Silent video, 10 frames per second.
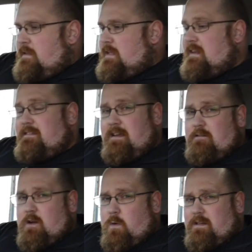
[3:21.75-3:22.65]
Then
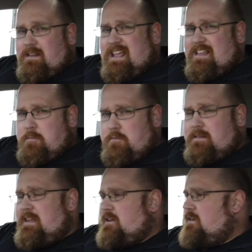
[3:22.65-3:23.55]
interior quality is
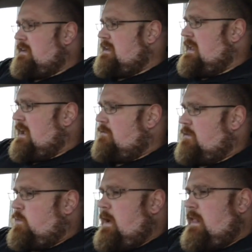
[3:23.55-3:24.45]
pretty good in here
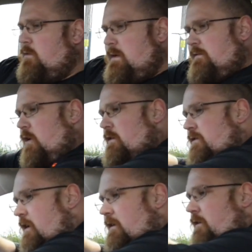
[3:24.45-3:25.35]
as well. We've got
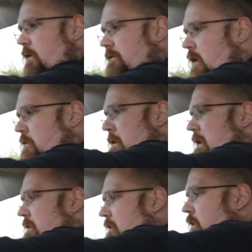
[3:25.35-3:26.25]
nice soft touch
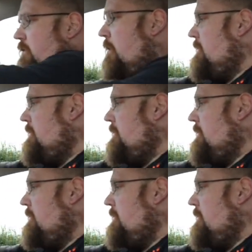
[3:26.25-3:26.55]
plastics on top